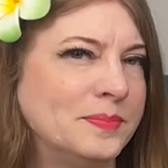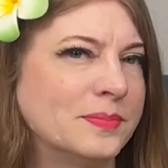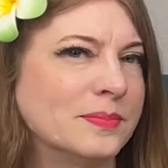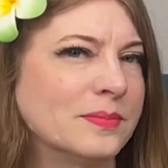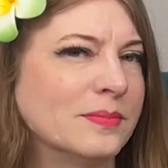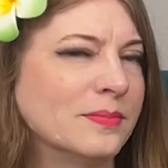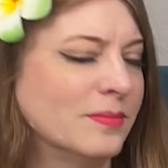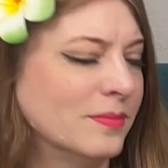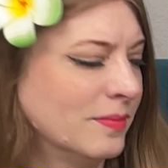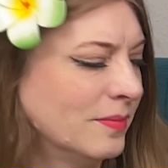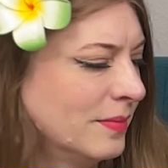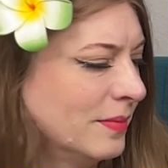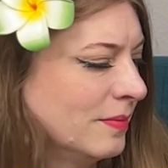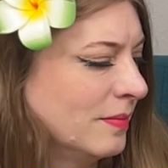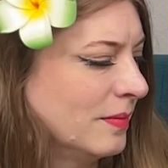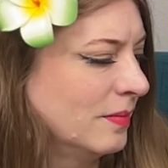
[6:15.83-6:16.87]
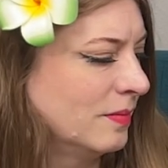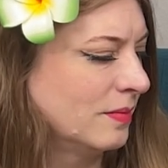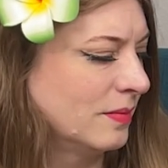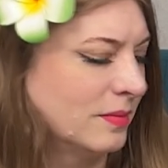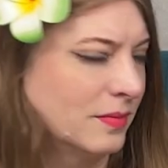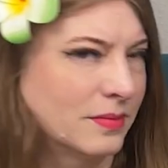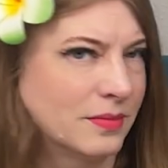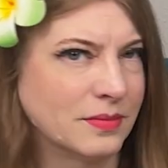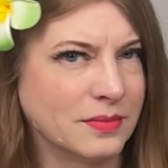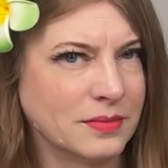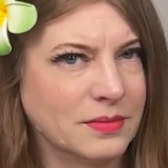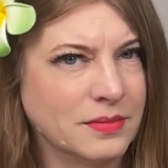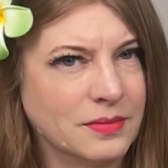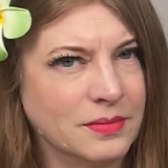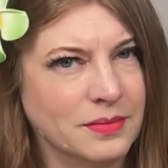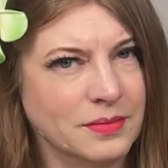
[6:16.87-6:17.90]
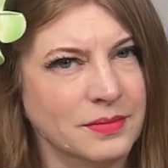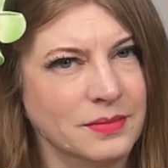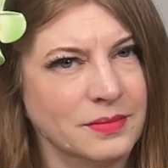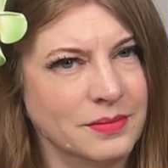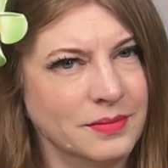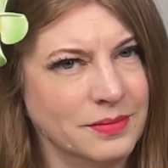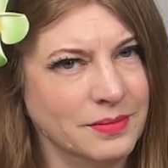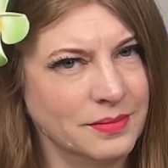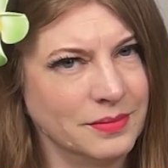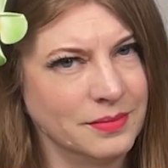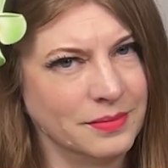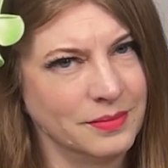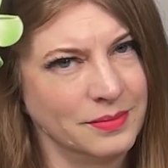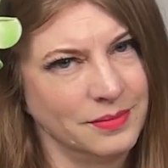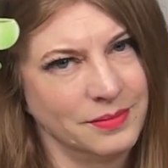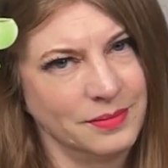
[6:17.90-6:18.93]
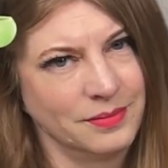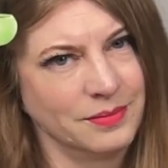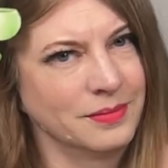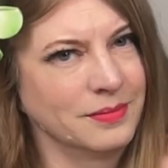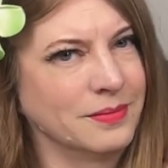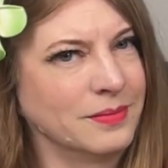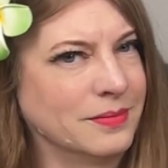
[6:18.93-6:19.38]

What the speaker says: [no speech]